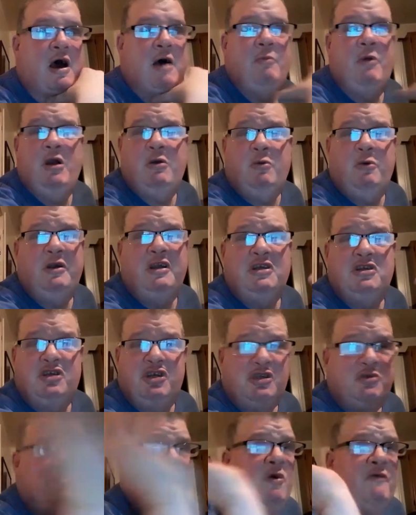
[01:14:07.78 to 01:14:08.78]
I'm like, we can
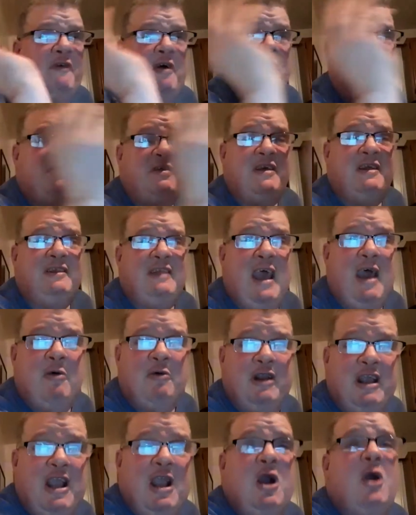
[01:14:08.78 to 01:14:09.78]
just move everything
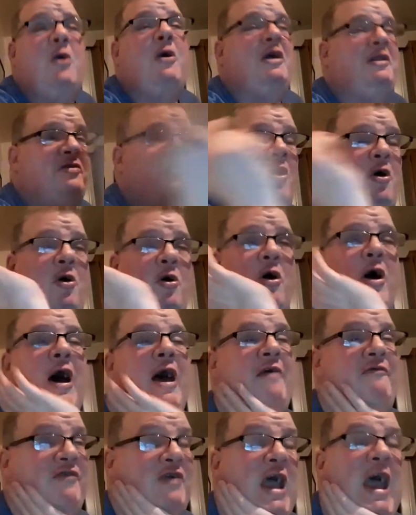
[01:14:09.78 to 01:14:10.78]
down here, and the whole
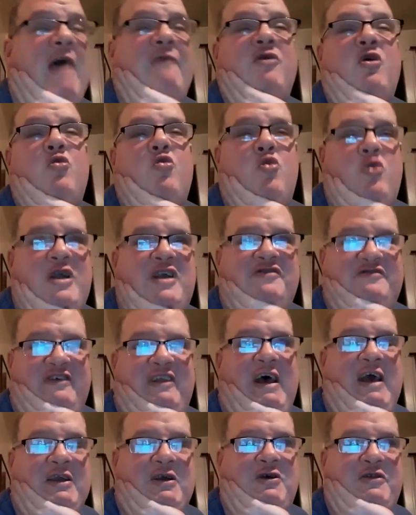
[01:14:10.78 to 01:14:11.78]
every reason
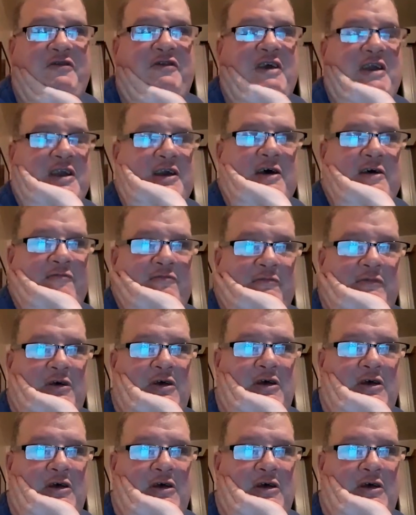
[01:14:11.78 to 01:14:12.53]
I could think of.